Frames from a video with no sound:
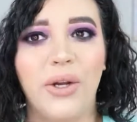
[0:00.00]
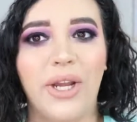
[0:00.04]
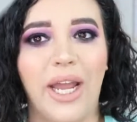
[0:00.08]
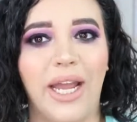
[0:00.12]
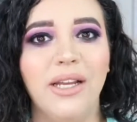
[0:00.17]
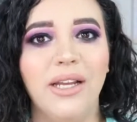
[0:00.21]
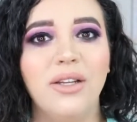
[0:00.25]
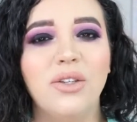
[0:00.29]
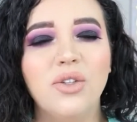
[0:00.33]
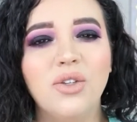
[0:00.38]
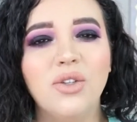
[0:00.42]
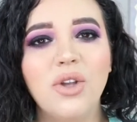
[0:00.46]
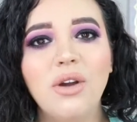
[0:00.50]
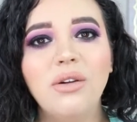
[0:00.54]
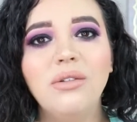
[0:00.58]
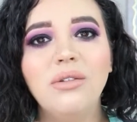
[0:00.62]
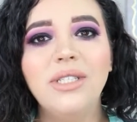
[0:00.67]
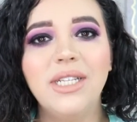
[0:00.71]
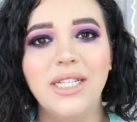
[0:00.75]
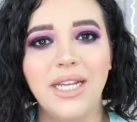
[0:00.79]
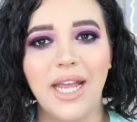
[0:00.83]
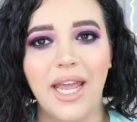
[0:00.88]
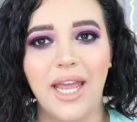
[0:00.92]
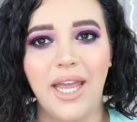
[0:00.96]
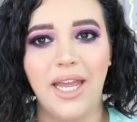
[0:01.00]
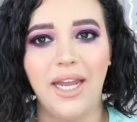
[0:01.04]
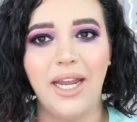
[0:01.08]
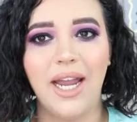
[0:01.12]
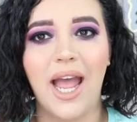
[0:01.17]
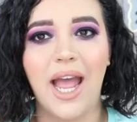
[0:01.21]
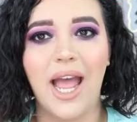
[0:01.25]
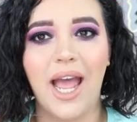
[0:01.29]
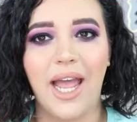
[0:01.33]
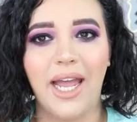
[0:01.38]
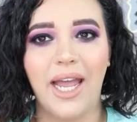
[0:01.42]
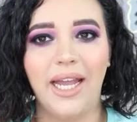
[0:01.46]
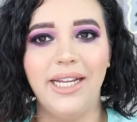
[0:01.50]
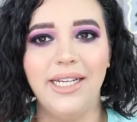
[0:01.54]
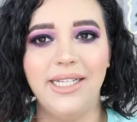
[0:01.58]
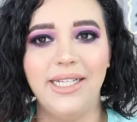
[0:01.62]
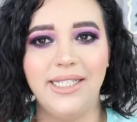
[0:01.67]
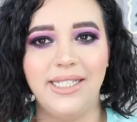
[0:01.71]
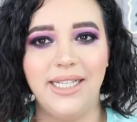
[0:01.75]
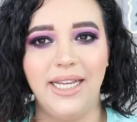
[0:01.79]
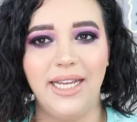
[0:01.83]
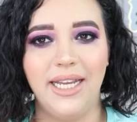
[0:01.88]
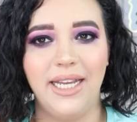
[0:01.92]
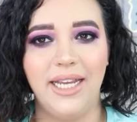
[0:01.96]
Okay, so today I
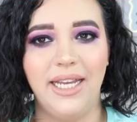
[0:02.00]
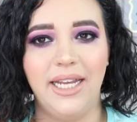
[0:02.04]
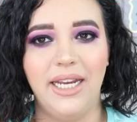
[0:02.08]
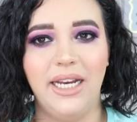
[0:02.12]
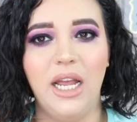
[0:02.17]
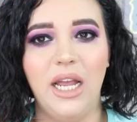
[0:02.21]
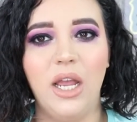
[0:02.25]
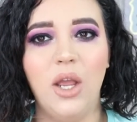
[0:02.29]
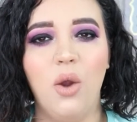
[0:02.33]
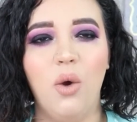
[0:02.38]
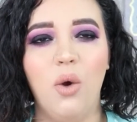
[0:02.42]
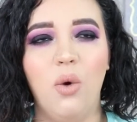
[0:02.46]
did